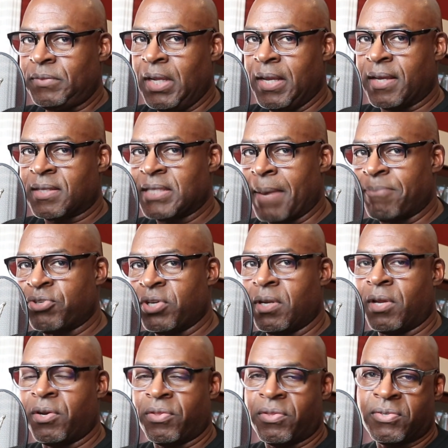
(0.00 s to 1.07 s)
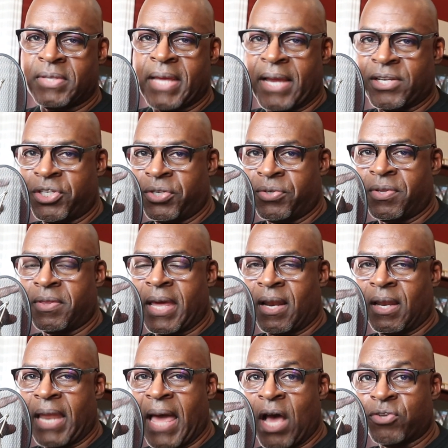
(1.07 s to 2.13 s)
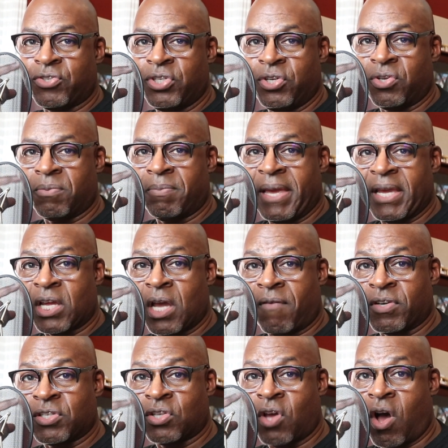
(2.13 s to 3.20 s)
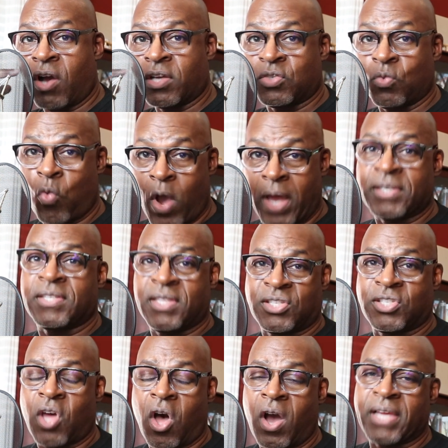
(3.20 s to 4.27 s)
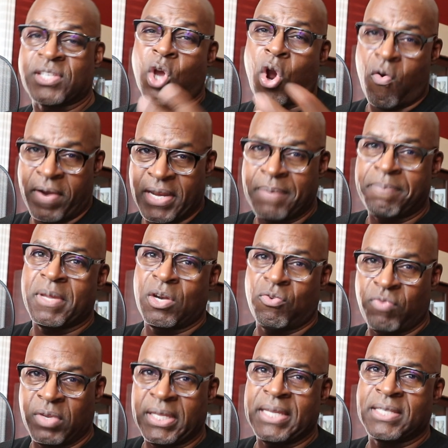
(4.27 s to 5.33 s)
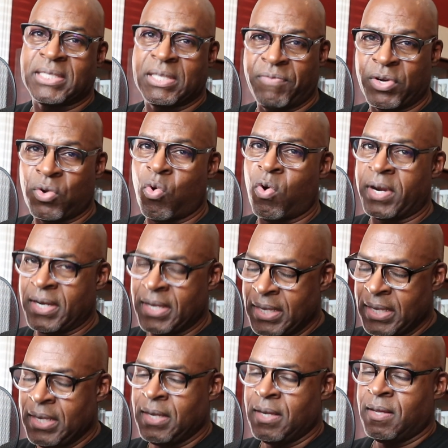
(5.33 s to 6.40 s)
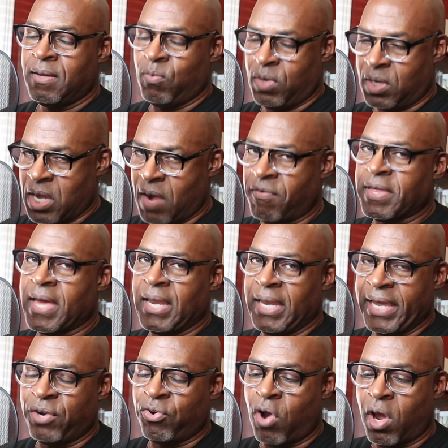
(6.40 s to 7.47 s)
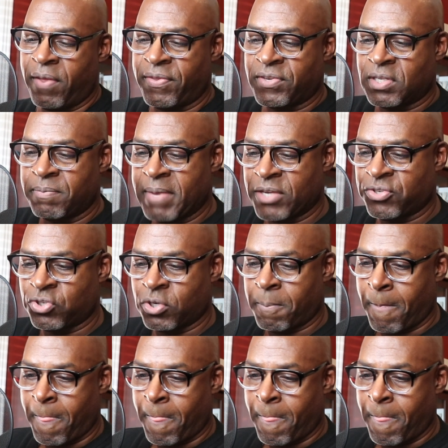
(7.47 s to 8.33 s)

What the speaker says: exception under the statute that allows you to make cover songs once the song has already been released and recorded. We'll cover that later on in the semester.